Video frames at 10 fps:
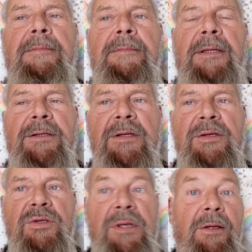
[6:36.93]
because
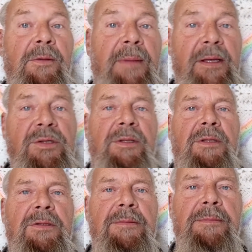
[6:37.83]
that's
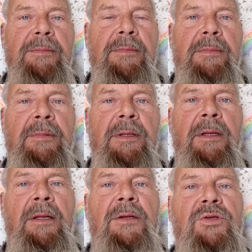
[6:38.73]
sadomasochism.
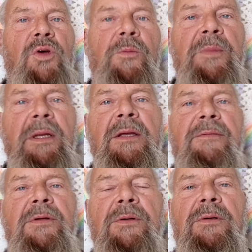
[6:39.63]
So many
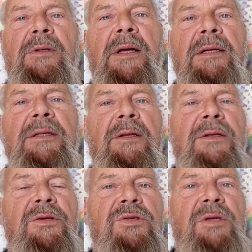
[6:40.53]
of you are locked in
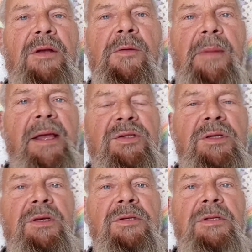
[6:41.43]
these
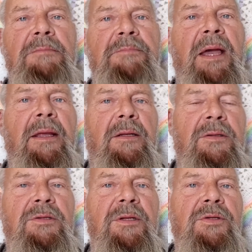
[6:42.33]
sadomasochistic
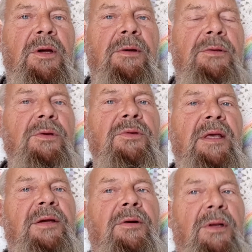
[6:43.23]
battles that you
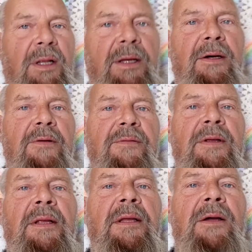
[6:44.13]
think are love,
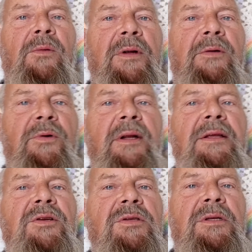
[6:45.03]
when it really
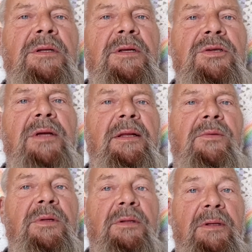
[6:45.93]
just initiated
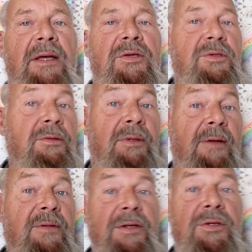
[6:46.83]
with lust. You
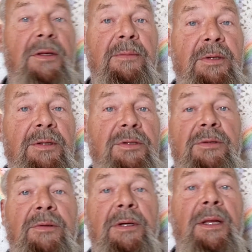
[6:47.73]
loved each other because
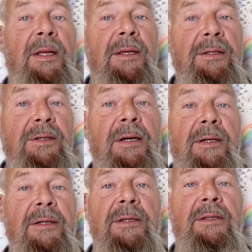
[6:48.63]
you were
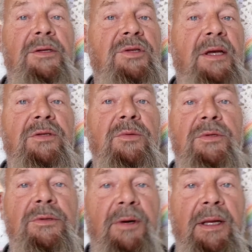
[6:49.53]
young and the sex
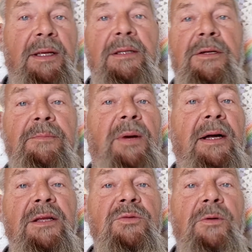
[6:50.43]
was great and your
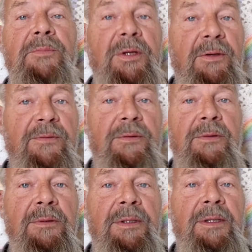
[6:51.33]
bodies were
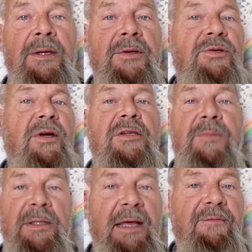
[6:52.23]
beautiful. Trust
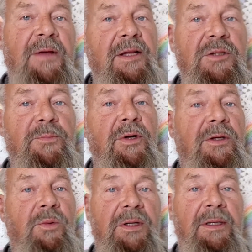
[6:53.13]
me, that fades pretty
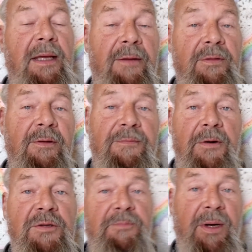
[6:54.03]
quickly after the
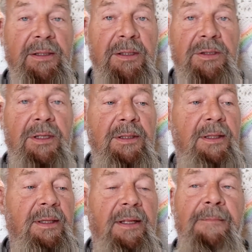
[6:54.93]
first pregnancy.
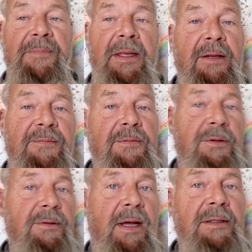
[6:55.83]
And if
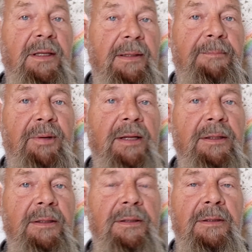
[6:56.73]
you're not getting
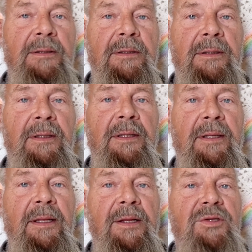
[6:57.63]
pregnant
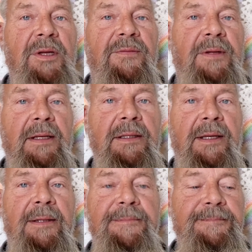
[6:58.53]
and stuff like
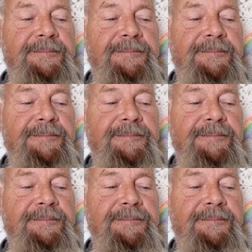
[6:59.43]
that,